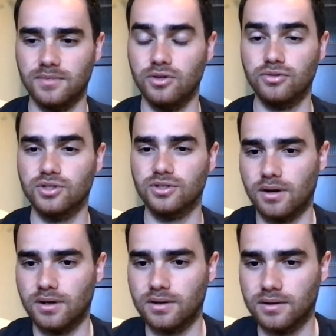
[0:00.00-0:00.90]
Users
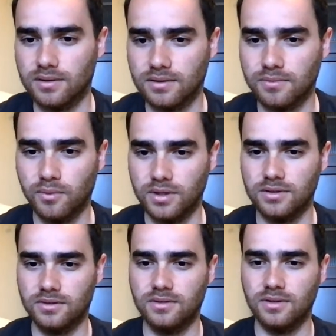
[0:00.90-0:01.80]
are
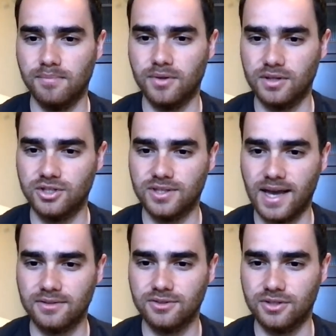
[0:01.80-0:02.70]
what malicious
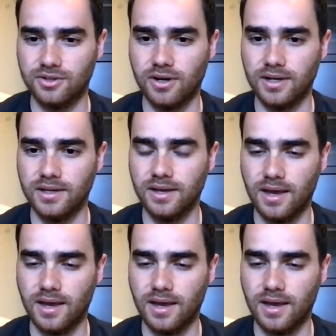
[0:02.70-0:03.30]
actors are targeting,